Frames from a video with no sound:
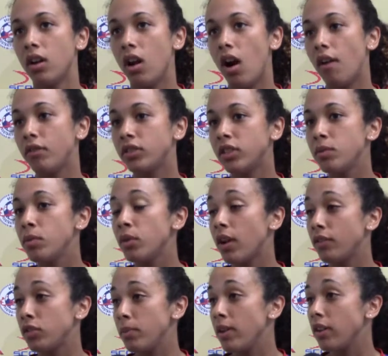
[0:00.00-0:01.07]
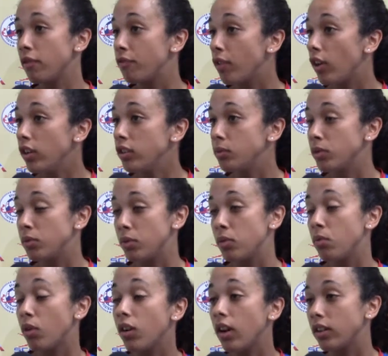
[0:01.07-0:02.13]
Obviously, we're going to have Jamaica first, which we
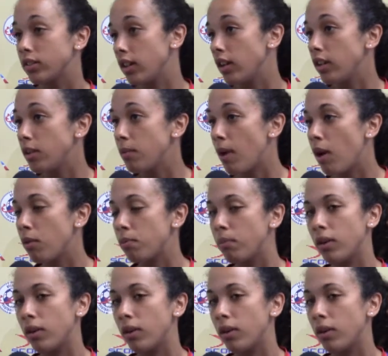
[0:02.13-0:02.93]
were excited about,